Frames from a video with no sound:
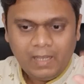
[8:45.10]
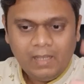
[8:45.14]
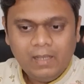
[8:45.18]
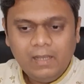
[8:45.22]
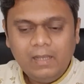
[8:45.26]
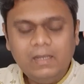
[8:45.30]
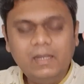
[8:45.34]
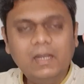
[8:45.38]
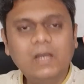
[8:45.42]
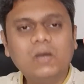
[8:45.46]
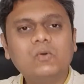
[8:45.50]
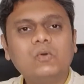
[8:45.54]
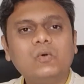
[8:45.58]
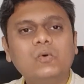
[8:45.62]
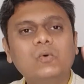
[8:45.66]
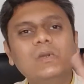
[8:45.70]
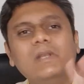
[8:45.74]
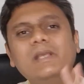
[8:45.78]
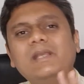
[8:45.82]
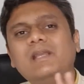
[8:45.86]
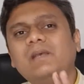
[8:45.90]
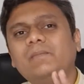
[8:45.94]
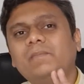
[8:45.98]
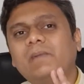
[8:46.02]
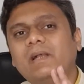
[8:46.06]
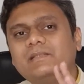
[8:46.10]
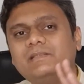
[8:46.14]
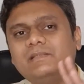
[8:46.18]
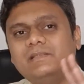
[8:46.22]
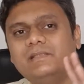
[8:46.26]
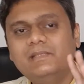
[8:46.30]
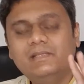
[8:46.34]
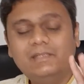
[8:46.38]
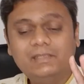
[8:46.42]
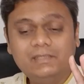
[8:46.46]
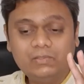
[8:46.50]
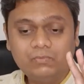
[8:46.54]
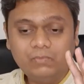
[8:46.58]
Now, cooling
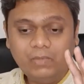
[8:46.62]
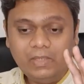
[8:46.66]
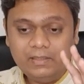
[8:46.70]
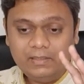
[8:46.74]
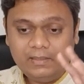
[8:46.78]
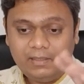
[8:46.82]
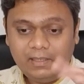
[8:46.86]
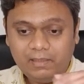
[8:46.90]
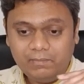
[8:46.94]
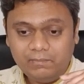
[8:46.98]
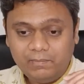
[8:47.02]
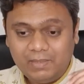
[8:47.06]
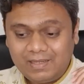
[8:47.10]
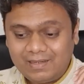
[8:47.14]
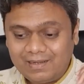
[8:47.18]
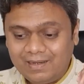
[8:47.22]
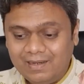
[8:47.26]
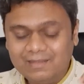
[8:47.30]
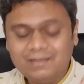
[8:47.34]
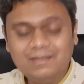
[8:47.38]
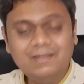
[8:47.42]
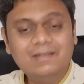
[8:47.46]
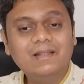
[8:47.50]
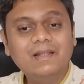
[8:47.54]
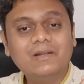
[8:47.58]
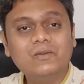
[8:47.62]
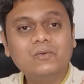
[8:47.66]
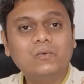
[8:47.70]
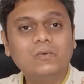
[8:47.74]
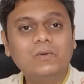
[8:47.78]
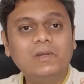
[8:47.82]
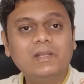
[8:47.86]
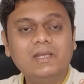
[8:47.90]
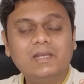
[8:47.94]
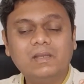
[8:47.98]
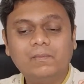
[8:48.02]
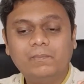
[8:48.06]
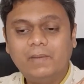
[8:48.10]
capacity is one thing, but other than
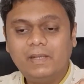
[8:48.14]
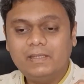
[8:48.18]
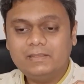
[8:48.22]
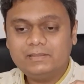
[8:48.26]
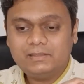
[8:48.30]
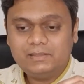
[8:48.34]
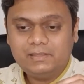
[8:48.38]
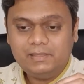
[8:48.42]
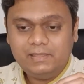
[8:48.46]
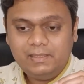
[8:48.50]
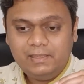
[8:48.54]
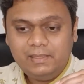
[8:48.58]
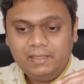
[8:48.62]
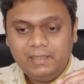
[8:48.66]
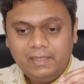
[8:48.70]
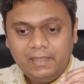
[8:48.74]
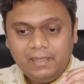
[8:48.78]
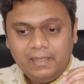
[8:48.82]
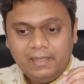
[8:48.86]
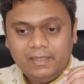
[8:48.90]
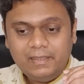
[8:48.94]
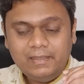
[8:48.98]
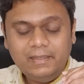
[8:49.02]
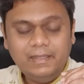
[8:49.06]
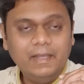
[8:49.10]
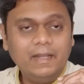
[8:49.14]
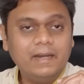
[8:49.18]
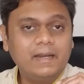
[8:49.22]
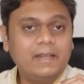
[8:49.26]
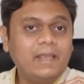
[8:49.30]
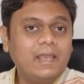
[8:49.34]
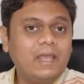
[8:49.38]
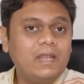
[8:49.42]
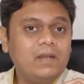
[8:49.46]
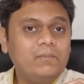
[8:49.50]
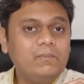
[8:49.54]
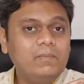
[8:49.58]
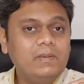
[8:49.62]
cooling capacity, there
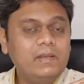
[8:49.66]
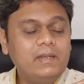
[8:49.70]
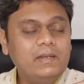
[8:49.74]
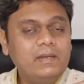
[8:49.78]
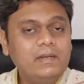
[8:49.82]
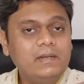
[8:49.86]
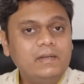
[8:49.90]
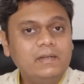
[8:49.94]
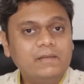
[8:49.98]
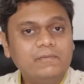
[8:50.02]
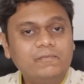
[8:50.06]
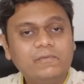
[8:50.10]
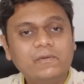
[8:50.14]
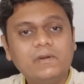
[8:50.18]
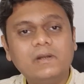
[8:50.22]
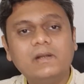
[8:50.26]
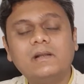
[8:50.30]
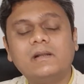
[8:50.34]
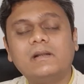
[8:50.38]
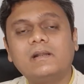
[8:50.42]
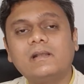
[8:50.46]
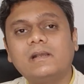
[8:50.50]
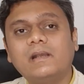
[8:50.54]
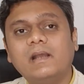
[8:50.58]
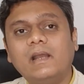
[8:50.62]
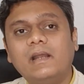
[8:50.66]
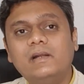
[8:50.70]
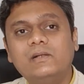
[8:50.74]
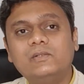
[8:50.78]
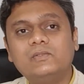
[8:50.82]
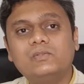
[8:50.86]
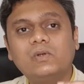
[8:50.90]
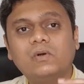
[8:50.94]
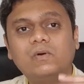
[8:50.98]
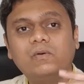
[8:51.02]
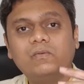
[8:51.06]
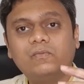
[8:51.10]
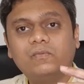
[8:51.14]
can be different
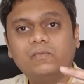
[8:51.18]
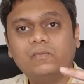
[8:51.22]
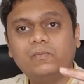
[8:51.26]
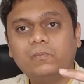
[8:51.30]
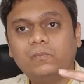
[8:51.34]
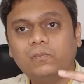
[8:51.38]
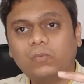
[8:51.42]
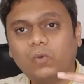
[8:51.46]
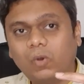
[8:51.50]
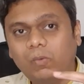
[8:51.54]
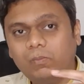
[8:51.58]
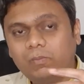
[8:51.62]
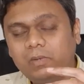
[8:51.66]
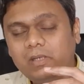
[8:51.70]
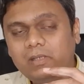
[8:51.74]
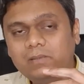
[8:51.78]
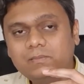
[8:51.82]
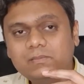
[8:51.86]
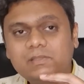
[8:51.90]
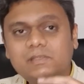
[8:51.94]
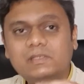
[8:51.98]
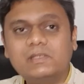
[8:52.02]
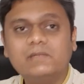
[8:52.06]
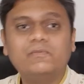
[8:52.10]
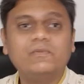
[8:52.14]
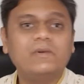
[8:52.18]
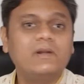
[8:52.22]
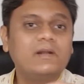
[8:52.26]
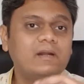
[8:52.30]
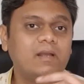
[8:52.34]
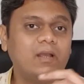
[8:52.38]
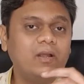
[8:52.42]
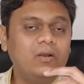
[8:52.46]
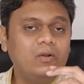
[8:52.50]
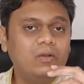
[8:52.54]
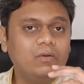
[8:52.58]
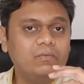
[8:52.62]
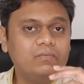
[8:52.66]
kinds of problems, different
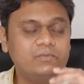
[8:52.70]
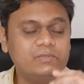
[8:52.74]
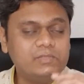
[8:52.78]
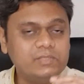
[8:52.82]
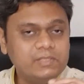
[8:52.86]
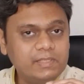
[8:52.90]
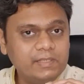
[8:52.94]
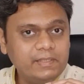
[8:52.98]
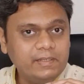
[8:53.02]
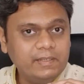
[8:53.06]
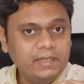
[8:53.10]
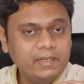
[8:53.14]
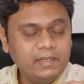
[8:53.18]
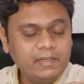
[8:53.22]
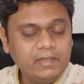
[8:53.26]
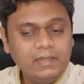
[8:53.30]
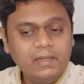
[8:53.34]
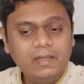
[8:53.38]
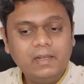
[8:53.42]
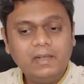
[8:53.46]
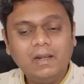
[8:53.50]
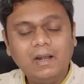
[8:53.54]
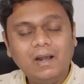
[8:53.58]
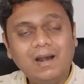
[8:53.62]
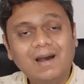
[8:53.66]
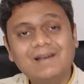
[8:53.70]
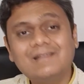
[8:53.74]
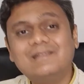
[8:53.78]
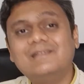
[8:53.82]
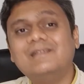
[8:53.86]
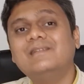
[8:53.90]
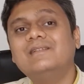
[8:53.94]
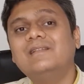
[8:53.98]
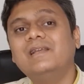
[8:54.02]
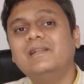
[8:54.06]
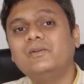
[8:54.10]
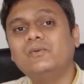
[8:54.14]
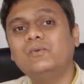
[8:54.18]
kind of cheating
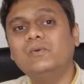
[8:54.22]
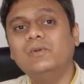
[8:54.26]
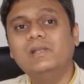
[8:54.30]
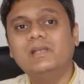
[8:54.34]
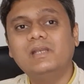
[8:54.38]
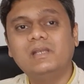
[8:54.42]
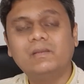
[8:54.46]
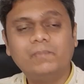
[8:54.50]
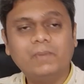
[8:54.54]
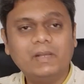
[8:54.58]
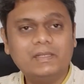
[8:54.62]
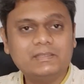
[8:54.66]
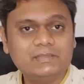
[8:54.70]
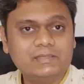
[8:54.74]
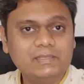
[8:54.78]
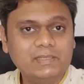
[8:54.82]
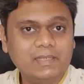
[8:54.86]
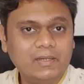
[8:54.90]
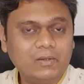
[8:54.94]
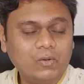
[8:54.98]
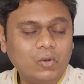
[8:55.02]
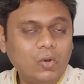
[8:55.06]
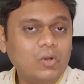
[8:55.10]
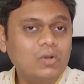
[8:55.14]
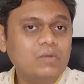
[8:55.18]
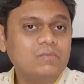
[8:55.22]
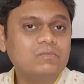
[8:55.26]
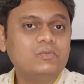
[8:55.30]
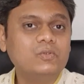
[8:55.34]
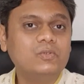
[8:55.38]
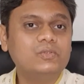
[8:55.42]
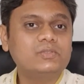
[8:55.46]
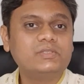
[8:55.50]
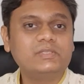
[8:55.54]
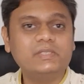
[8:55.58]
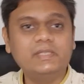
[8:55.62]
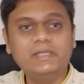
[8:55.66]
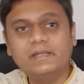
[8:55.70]
other than cooling capacity, and all of
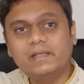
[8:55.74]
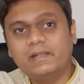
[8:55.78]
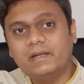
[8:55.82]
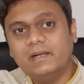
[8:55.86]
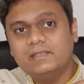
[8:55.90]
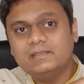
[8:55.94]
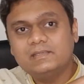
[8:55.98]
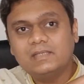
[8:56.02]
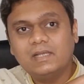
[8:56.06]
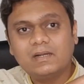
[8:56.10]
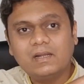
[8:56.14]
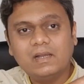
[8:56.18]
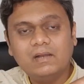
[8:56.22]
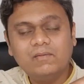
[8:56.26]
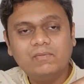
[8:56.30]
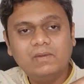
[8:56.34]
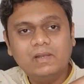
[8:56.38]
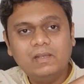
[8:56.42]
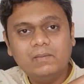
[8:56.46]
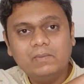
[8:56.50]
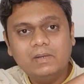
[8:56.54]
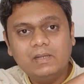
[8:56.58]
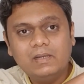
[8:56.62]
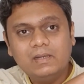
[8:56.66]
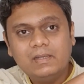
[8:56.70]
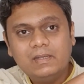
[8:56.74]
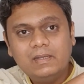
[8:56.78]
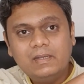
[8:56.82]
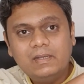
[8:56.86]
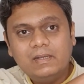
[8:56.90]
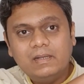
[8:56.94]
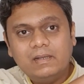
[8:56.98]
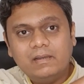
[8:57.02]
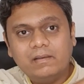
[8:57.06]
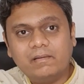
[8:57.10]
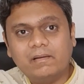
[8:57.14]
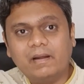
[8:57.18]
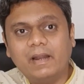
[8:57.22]
those secrets are available
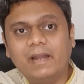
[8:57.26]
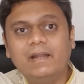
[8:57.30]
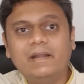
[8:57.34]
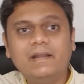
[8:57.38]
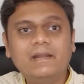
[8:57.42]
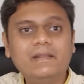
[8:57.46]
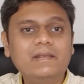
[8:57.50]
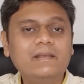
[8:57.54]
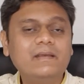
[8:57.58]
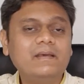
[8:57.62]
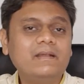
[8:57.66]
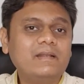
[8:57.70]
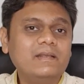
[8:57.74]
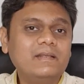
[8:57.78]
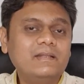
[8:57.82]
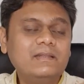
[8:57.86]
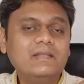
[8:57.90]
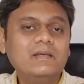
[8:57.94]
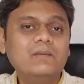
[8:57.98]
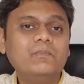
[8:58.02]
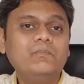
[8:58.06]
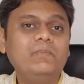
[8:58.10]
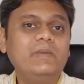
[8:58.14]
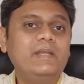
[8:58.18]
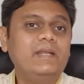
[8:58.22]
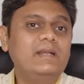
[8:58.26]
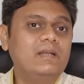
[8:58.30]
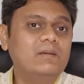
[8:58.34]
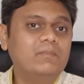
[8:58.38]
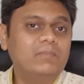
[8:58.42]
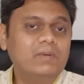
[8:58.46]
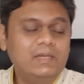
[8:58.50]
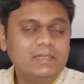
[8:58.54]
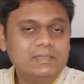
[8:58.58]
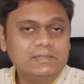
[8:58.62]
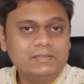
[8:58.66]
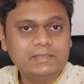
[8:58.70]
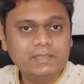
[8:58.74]
right here in the
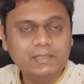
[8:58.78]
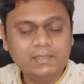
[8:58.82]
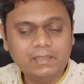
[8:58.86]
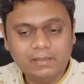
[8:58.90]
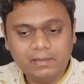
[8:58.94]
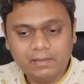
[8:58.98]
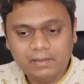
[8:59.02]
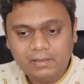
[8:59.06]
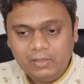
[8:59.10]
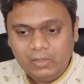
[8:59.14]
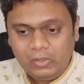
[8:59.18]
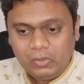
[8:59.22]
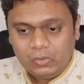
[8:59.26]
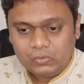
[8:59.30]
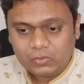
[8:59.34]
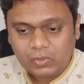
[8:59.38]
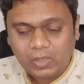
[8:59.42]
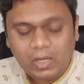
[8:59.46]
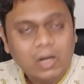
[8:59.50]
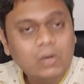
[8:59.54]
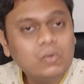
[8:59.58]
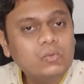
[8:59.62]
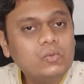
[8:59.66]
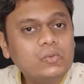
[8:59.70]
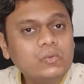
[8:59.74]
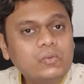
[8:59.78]
BEE sticker. So how to